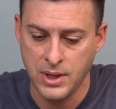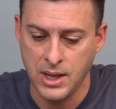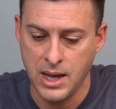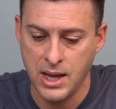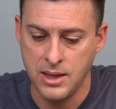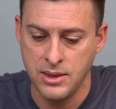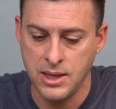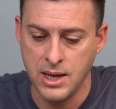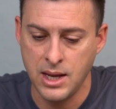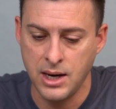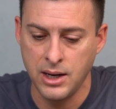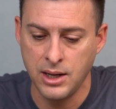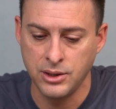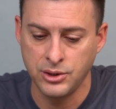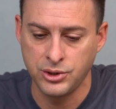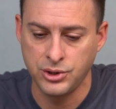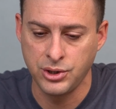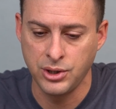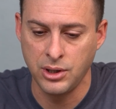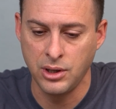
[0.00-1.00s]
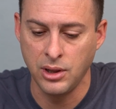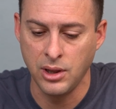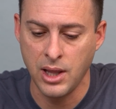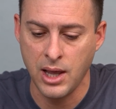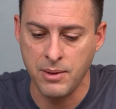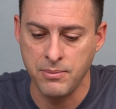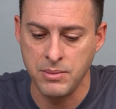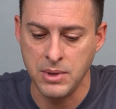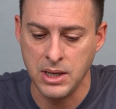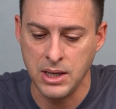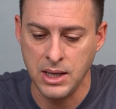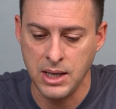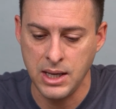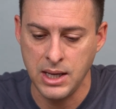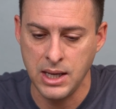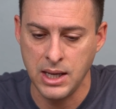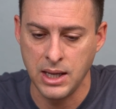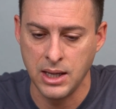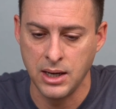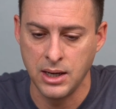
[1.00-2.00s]
And then it should let me
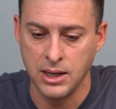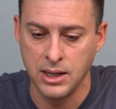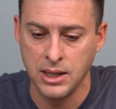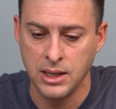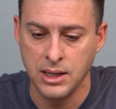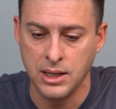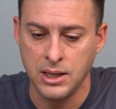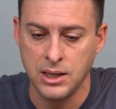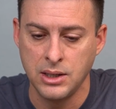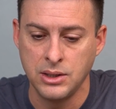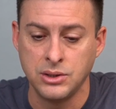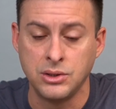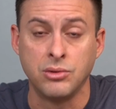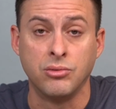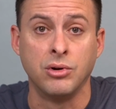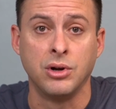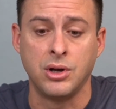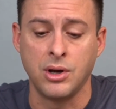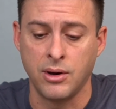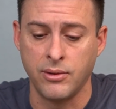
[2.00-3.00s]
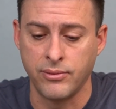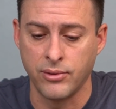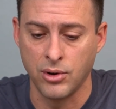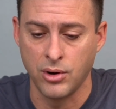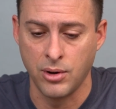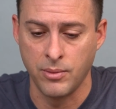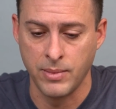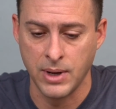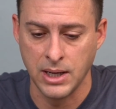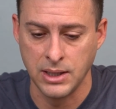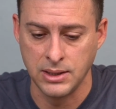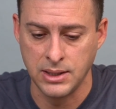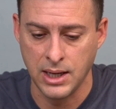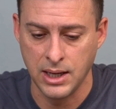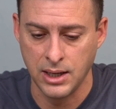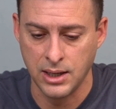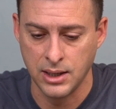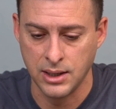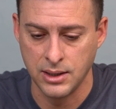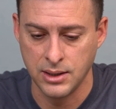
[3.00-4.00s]
in to recover all my
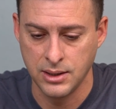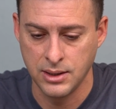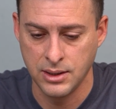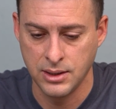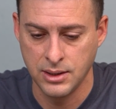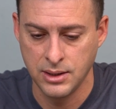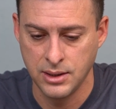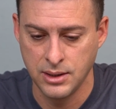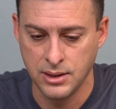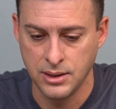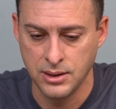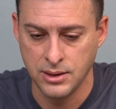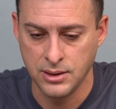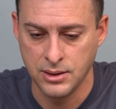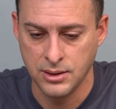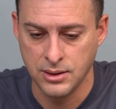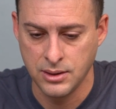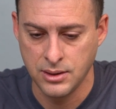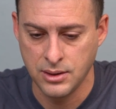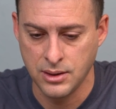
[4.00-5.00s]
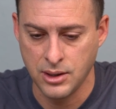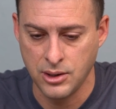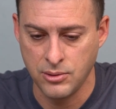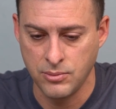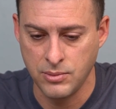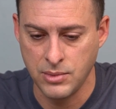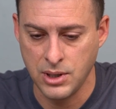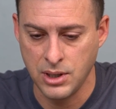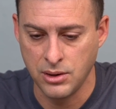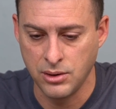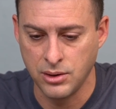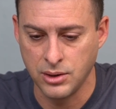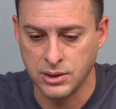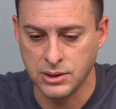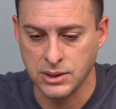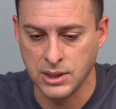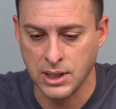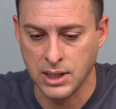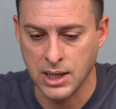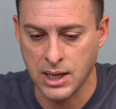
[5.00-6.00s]
data oh, it
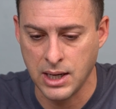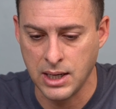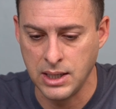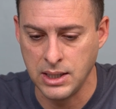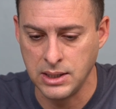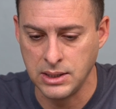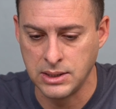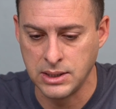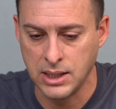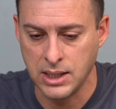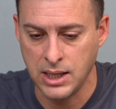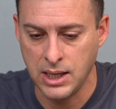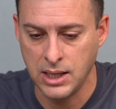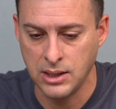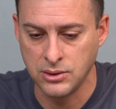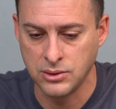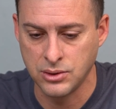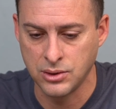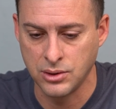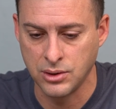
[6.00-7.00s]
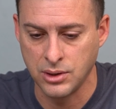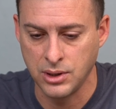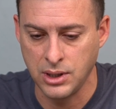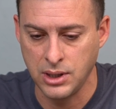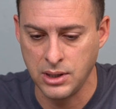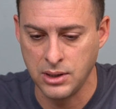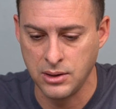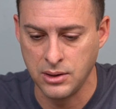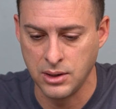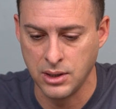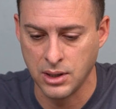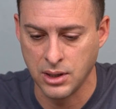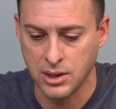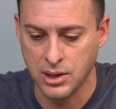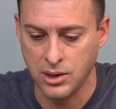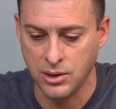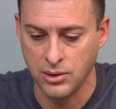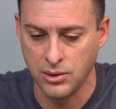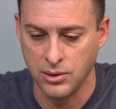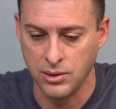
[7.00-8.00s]
looks like I need to enter in the
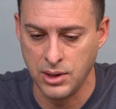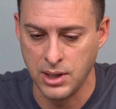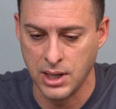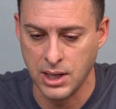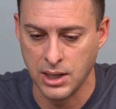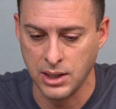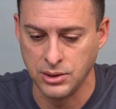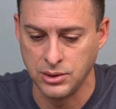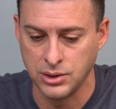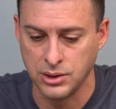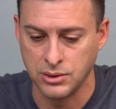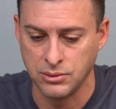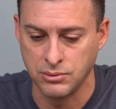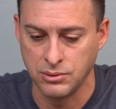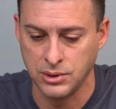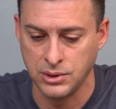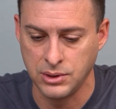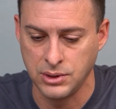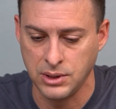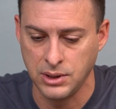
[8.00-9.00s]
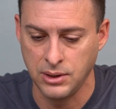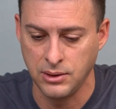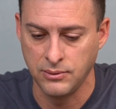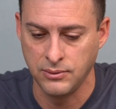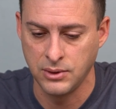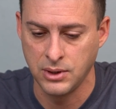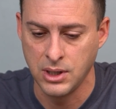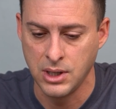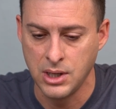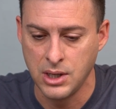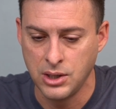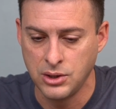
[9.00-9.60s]
code that I just received.